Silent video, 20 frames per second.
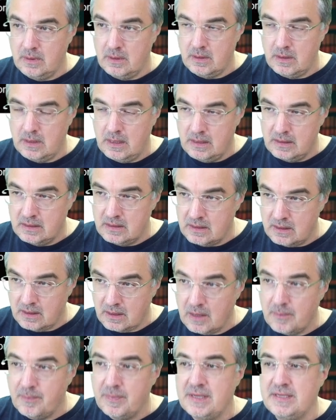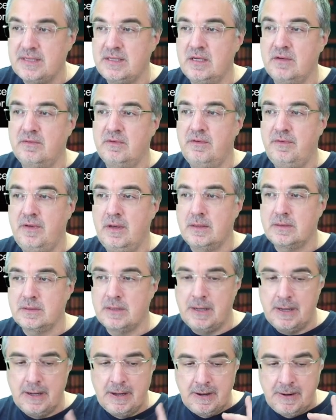and capacitive
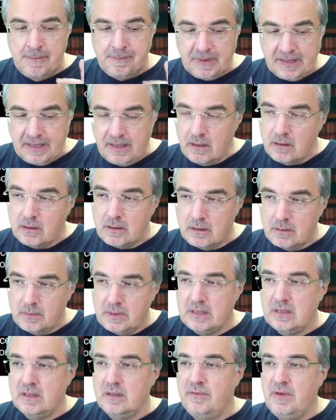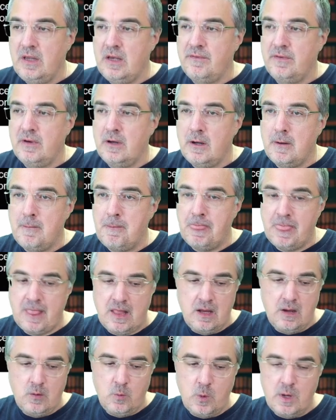effects. Here, but we have
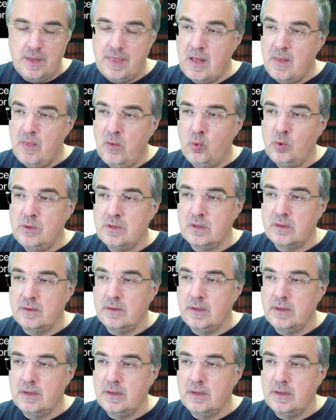another